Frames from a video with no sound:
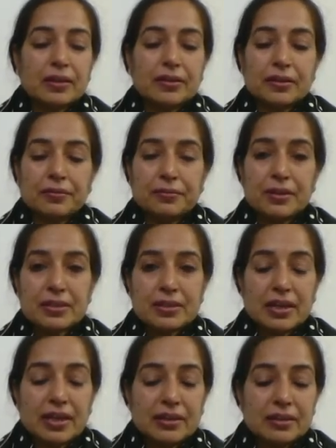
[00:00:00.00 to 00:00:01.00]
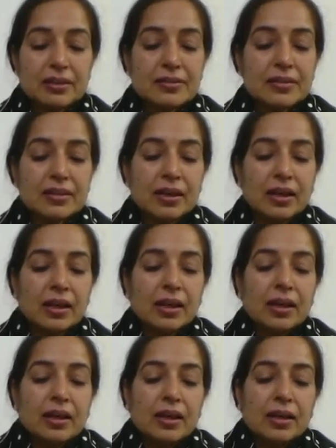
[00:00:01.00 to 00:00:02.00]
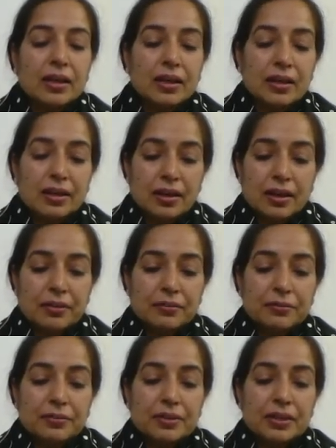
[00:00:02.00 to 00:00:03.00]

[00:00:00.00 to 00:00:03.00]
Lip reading: The first line is, Love